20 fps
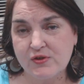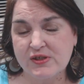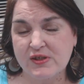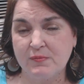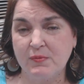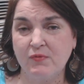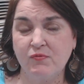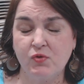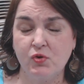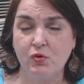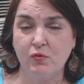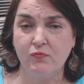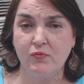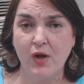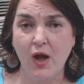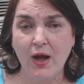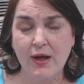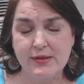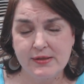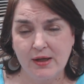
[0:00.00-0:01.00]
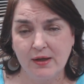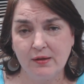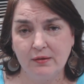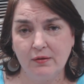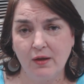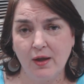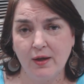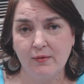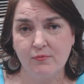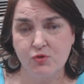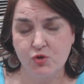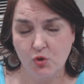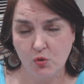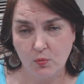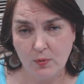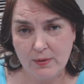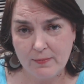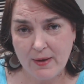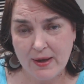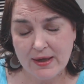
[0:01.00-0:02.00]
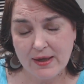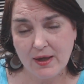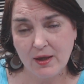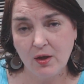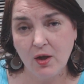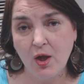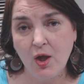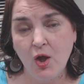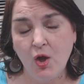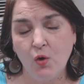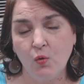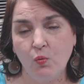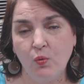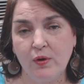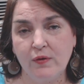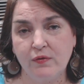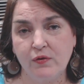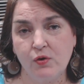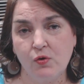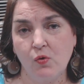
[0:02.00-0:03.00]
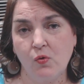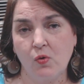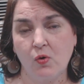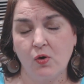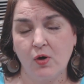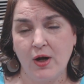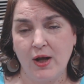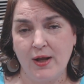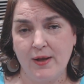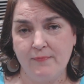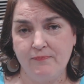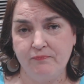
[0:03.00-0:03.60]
Some of you have not done a lot of jewelry making with your